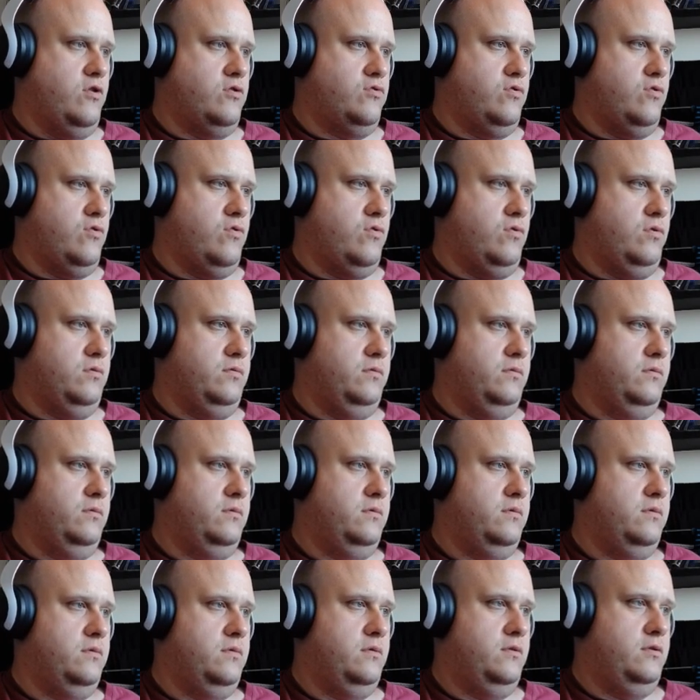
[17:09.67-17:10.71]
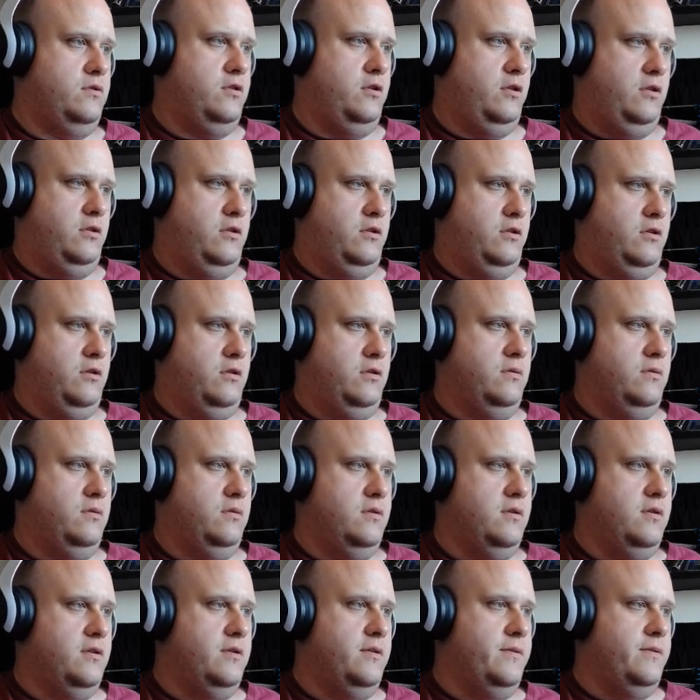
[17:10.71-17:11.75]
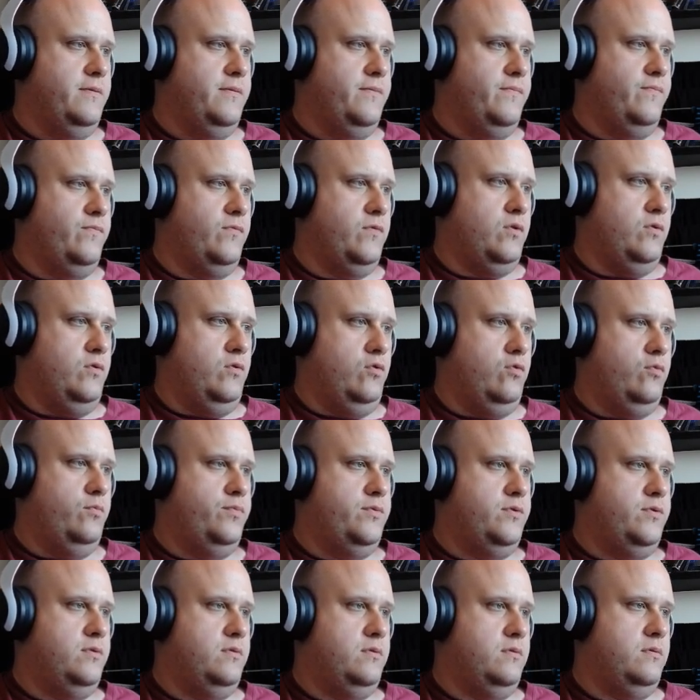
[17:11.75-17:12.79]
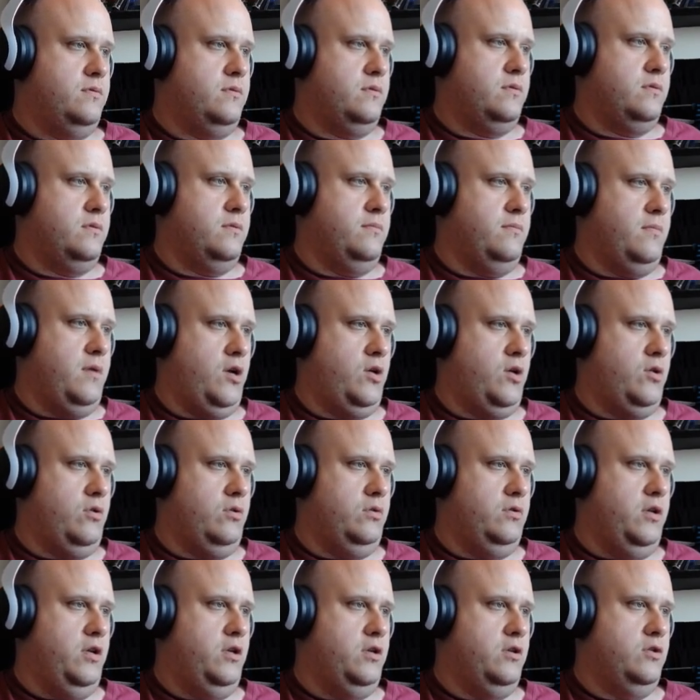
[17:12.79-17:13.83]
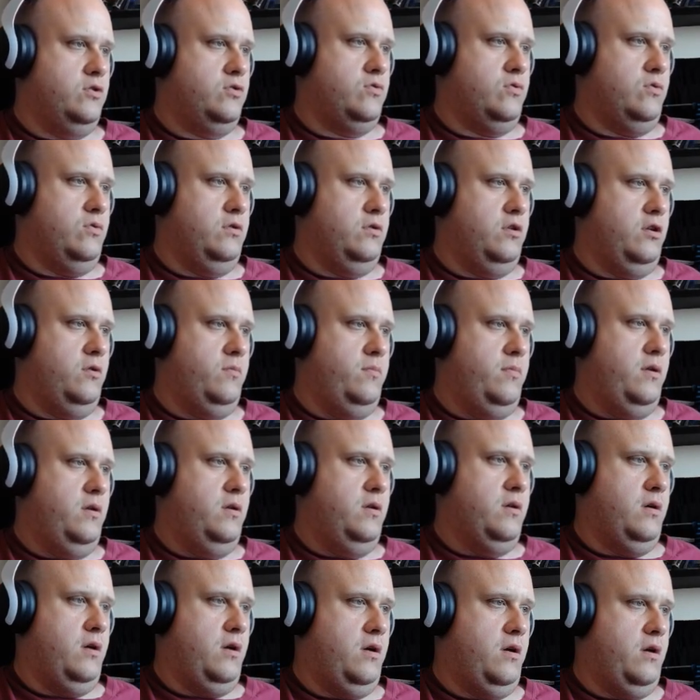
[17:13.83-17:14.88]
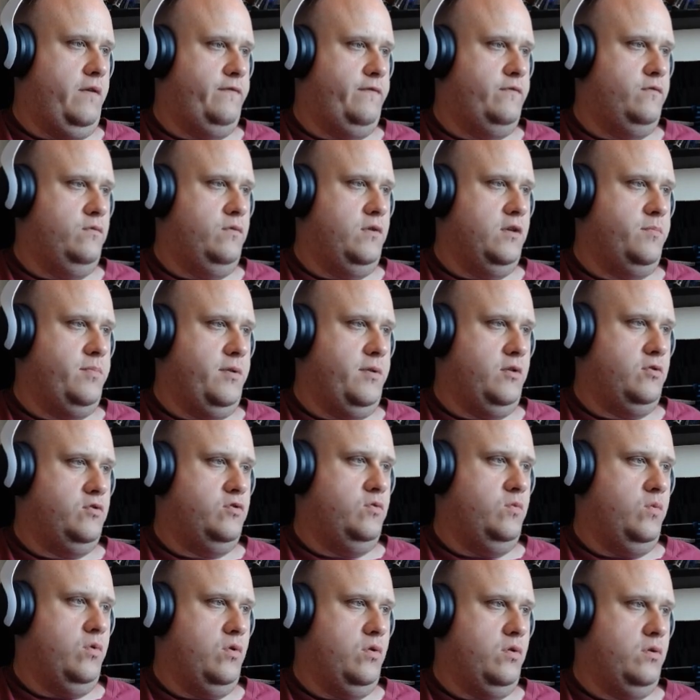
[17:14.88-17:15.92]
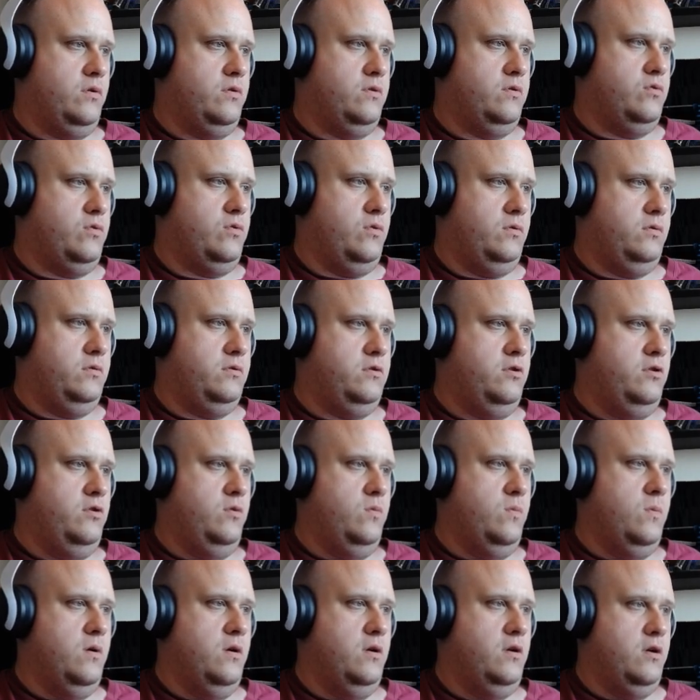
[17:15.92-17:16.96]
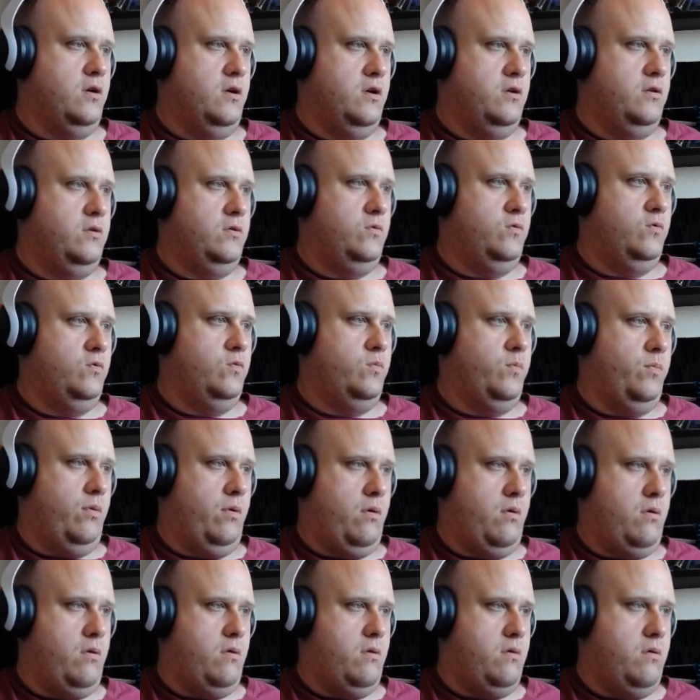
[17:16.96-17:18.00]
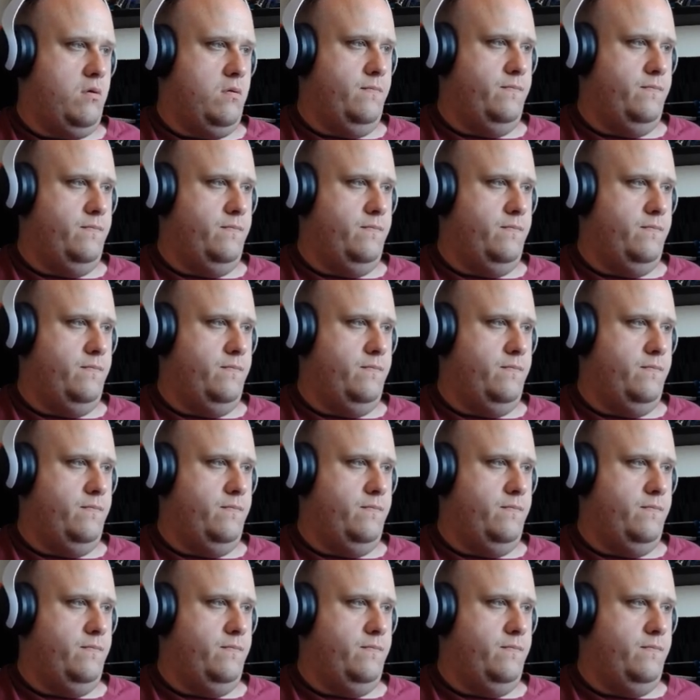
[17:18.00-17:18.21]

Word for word: a girl. Tee hee. Oops. My colleague is calling me. I have to get back to work. Talk to you again. Goodbye.